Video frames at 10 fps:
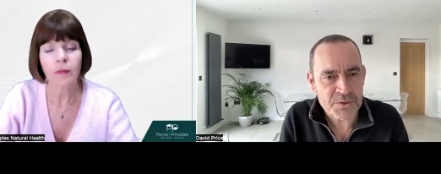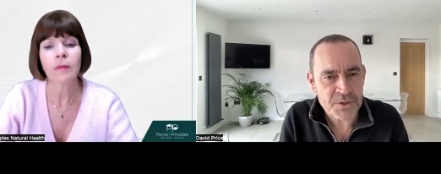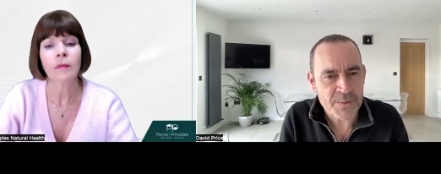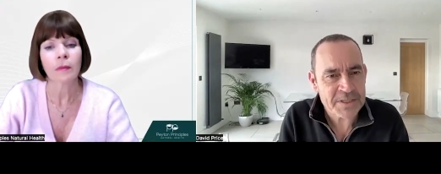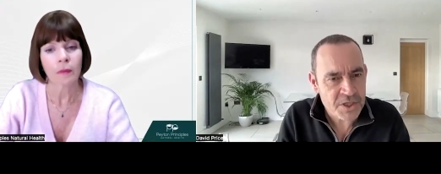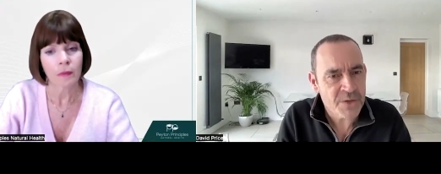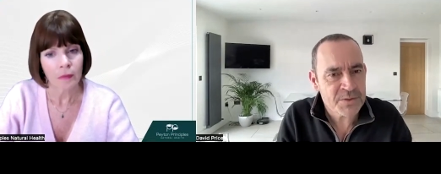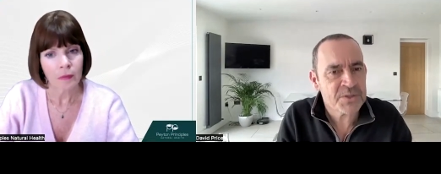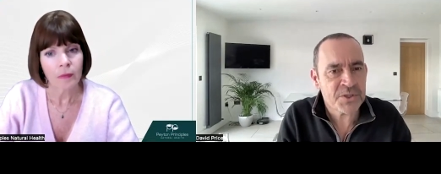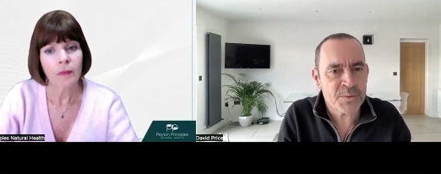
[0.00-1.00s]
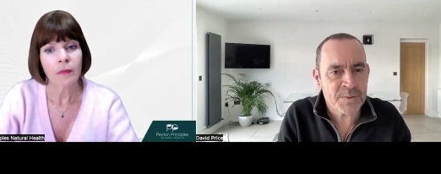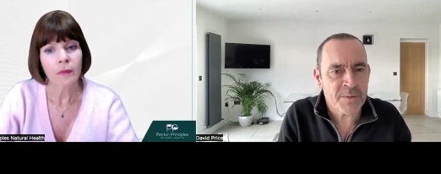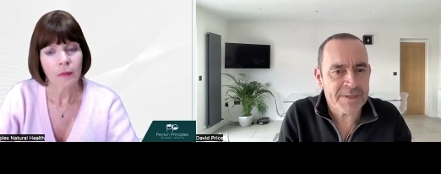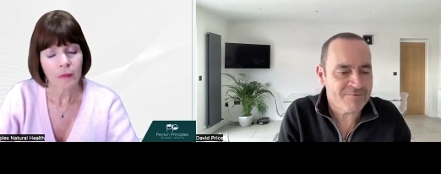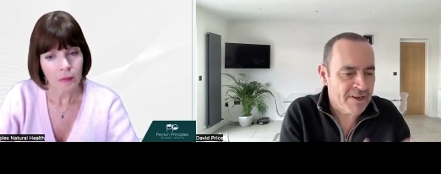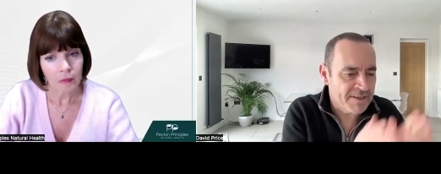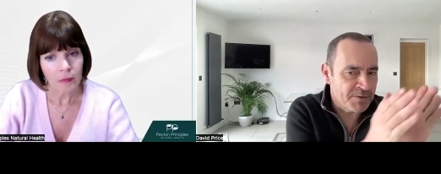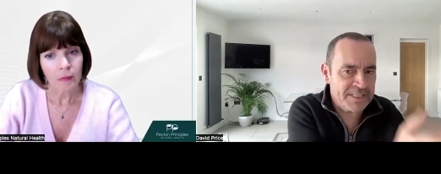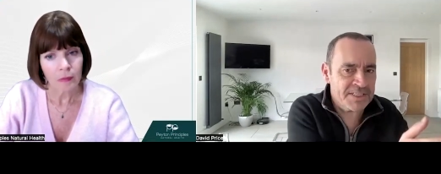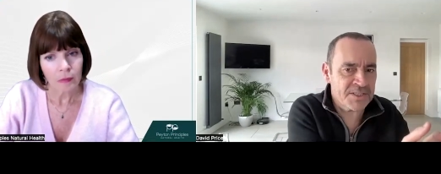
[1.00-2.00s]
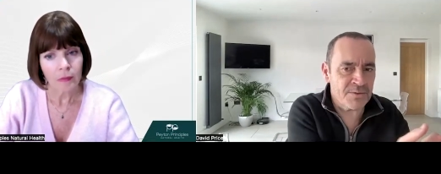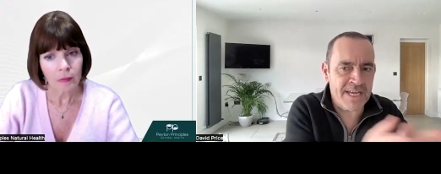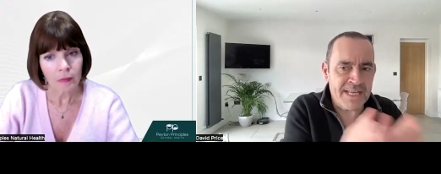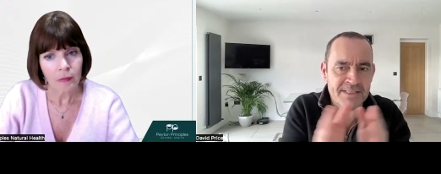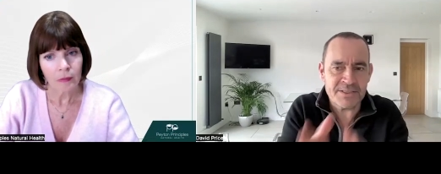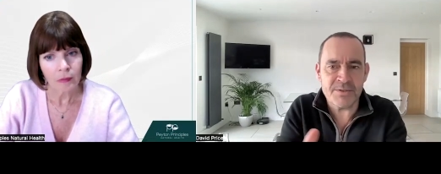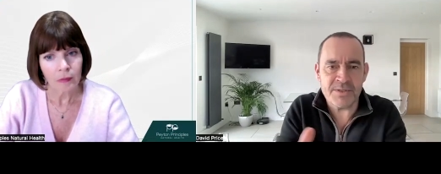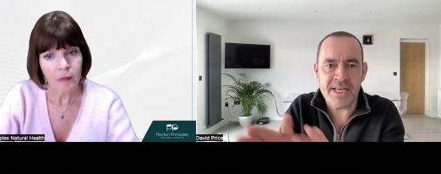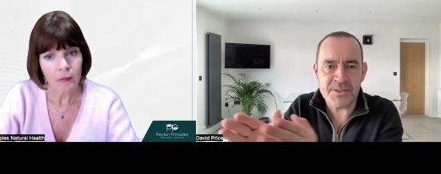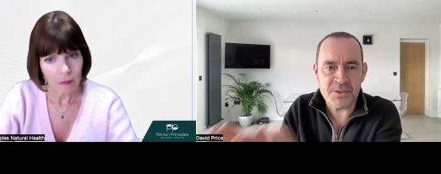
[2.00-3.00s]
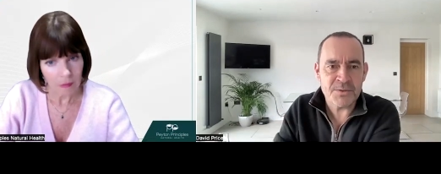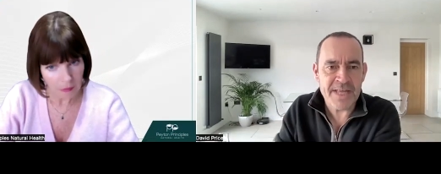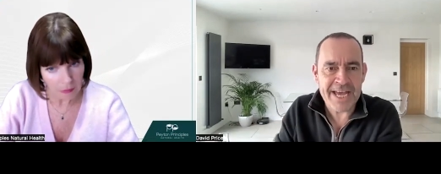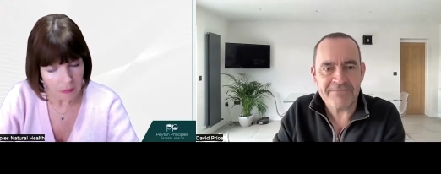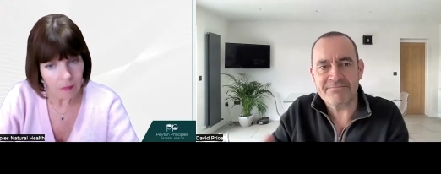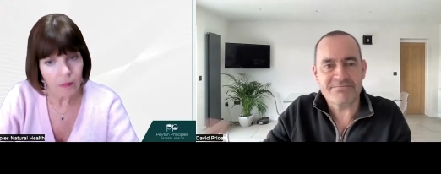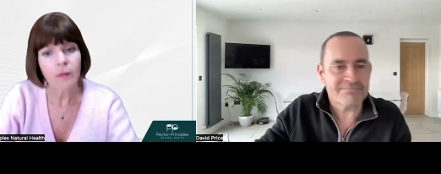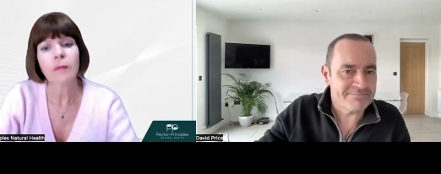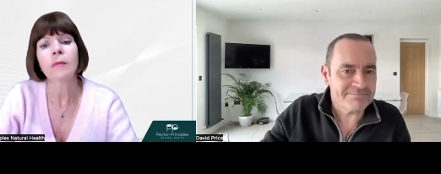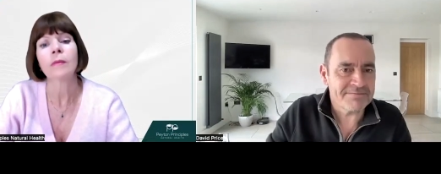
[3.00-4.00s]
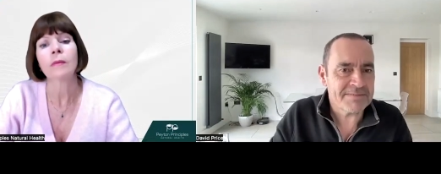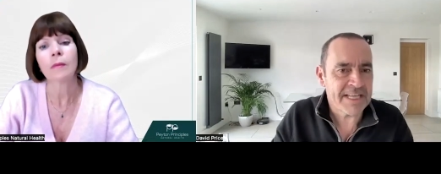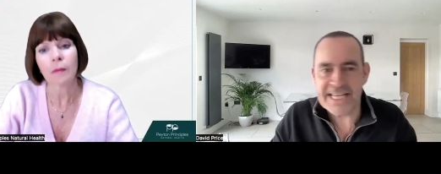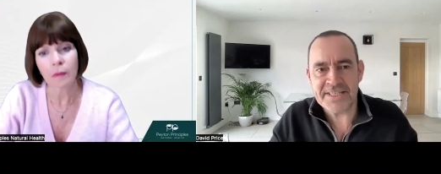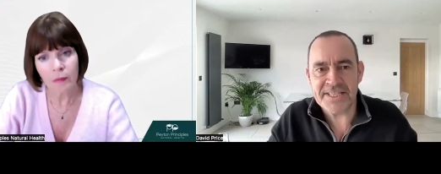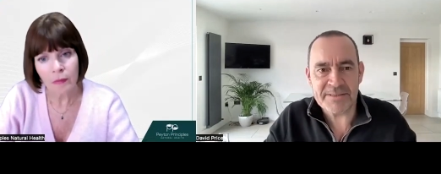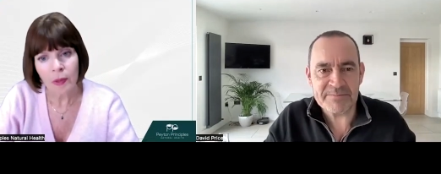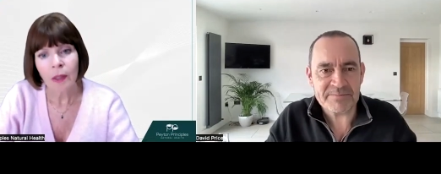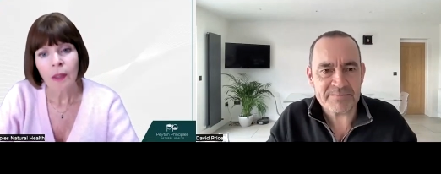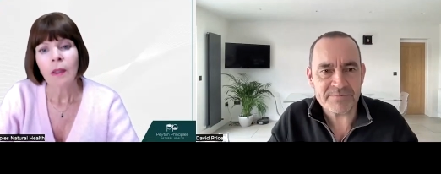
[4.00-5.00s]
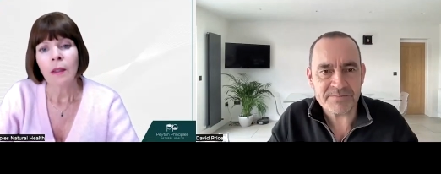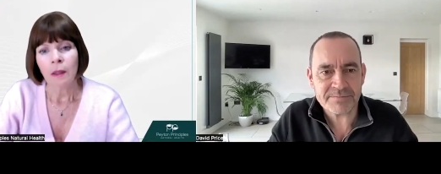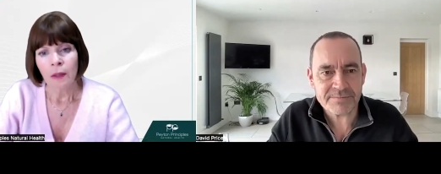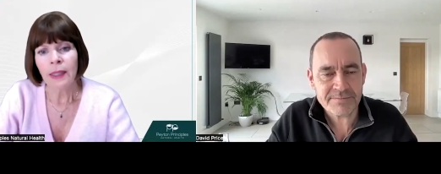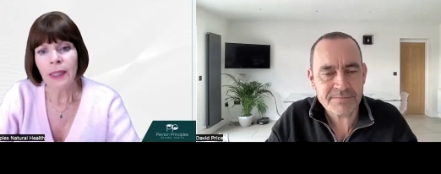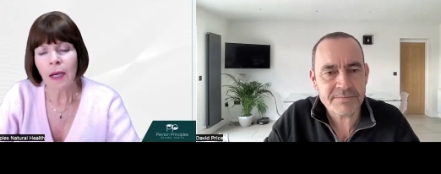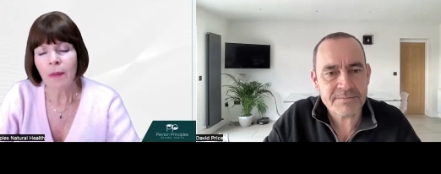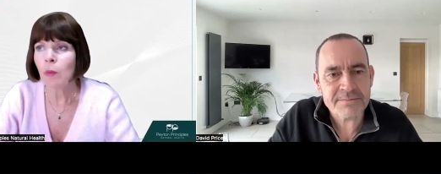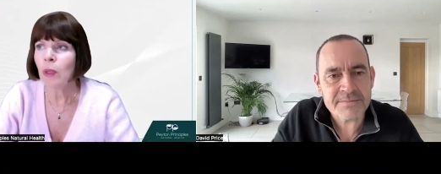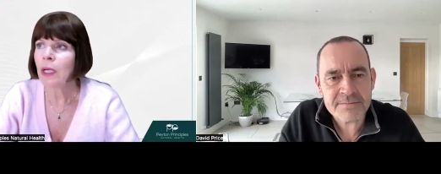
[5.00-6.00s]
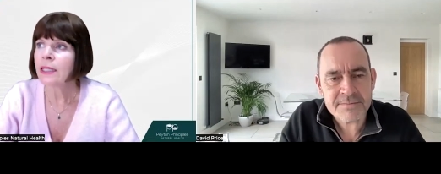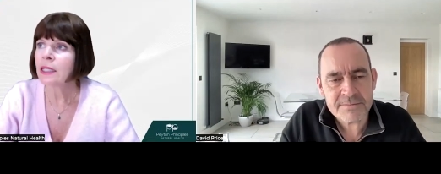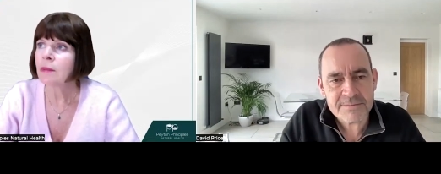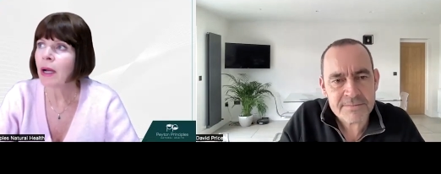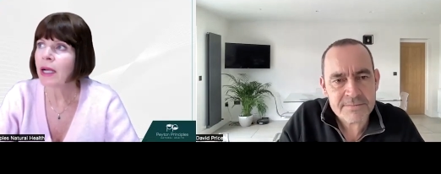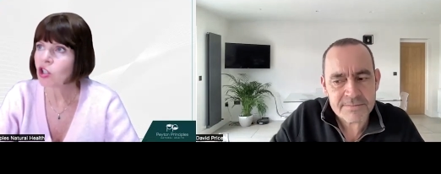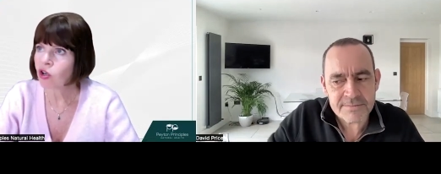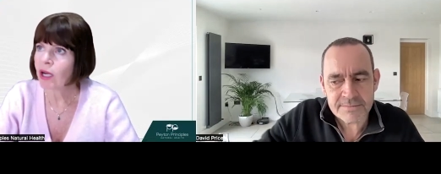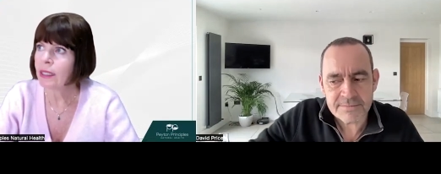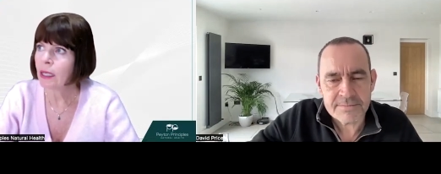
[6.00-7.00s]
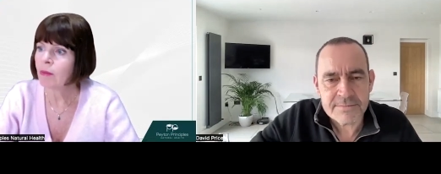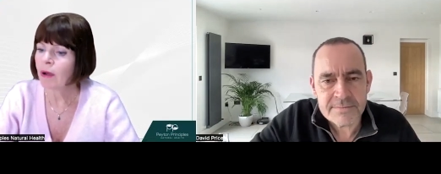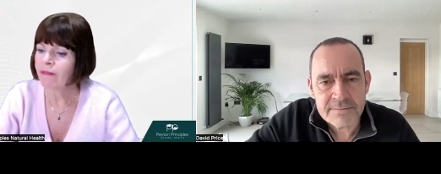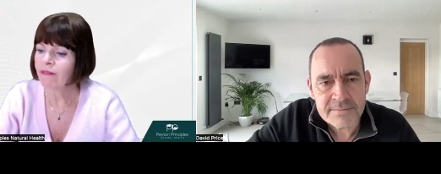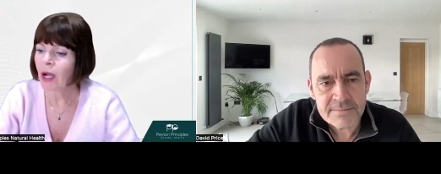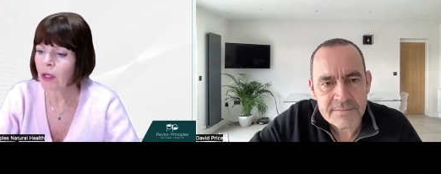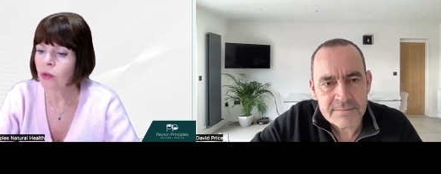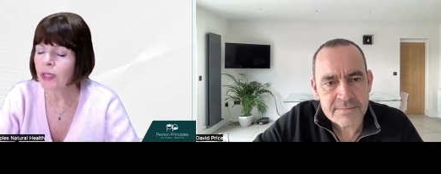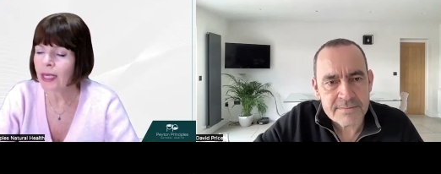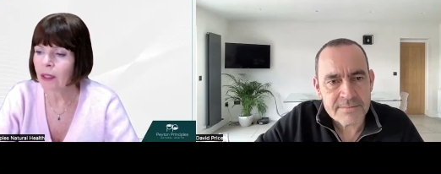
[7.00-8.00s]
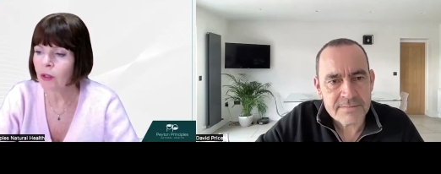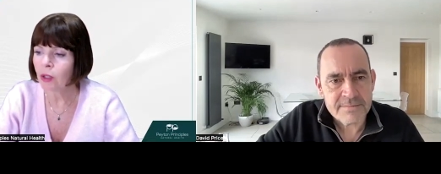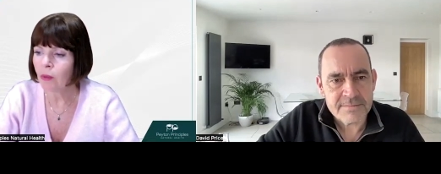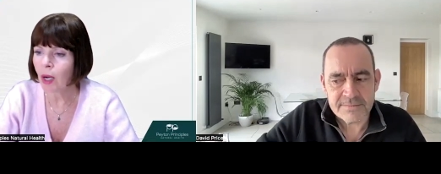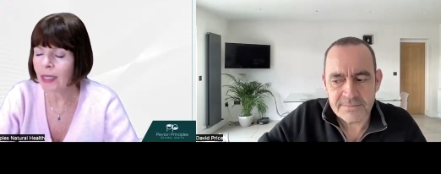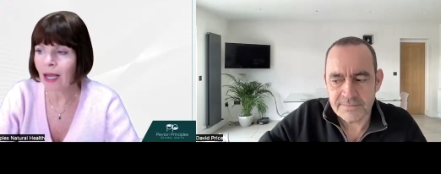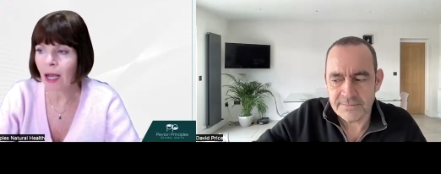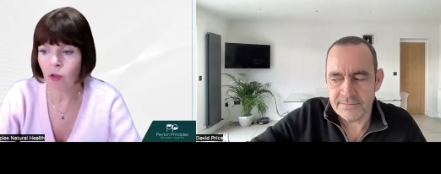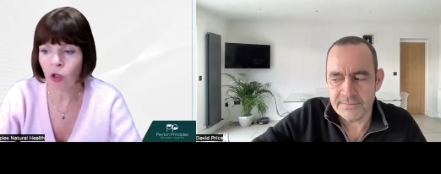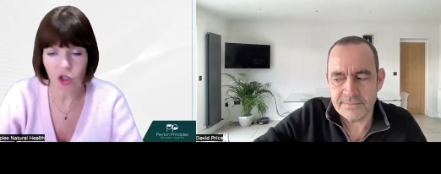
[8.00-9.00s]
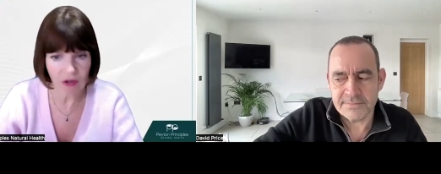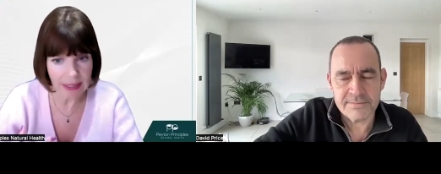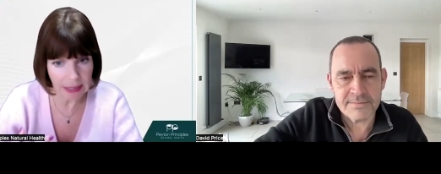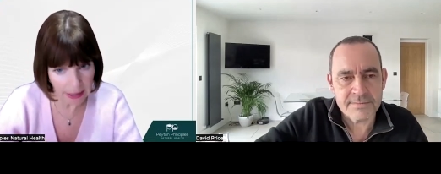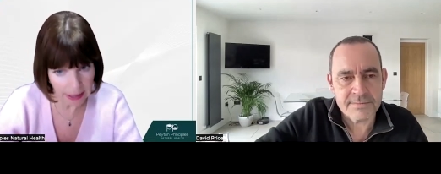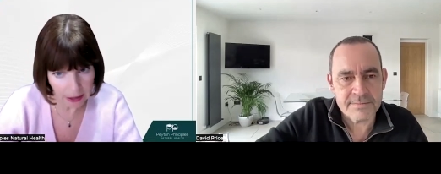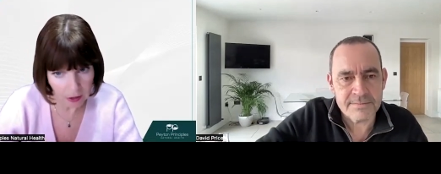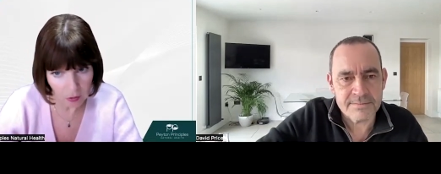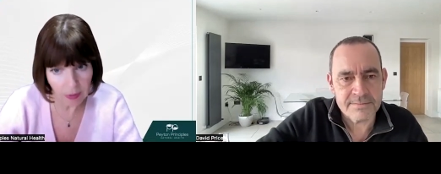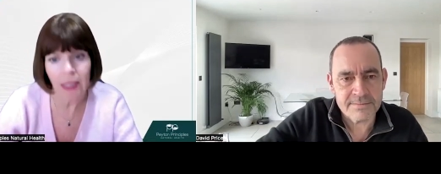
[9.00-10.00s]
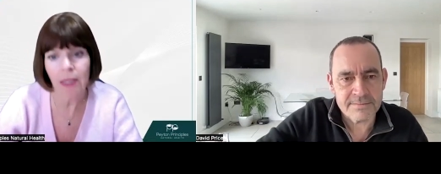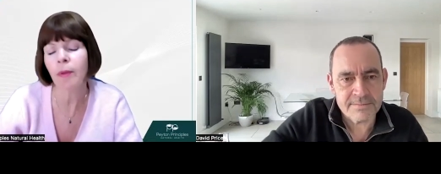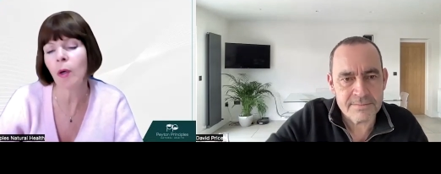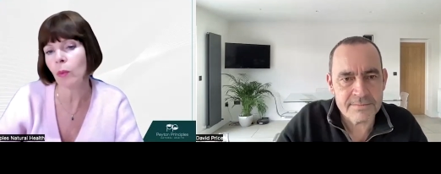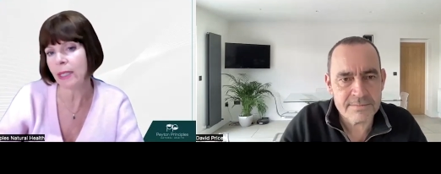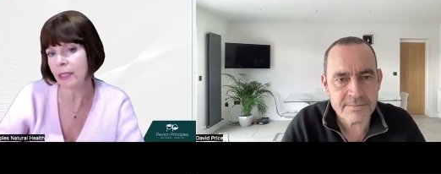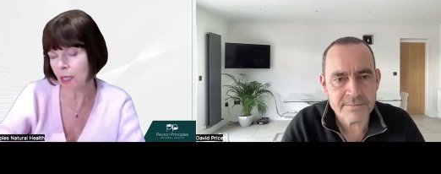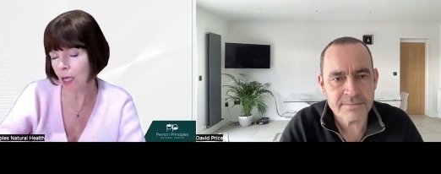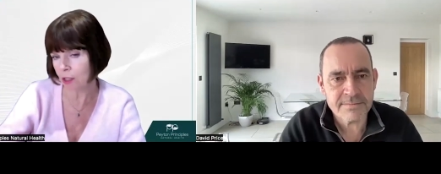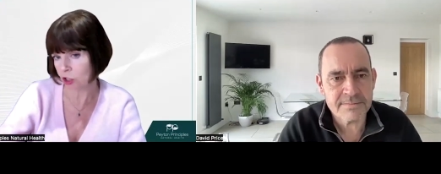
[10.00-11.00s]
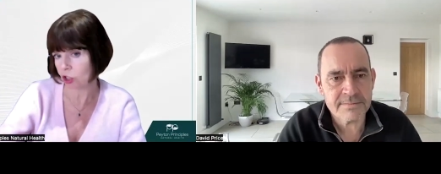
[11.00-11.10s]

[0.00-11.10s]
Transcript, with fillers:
Speaker 1: you're doing? Because I was assuming it'd be right, you need to do that, do that, do that, and that's it.
Speaker 2: Yeah, I mean, when I did my training in my final year, you know, I, am not trained in NLP, but we touched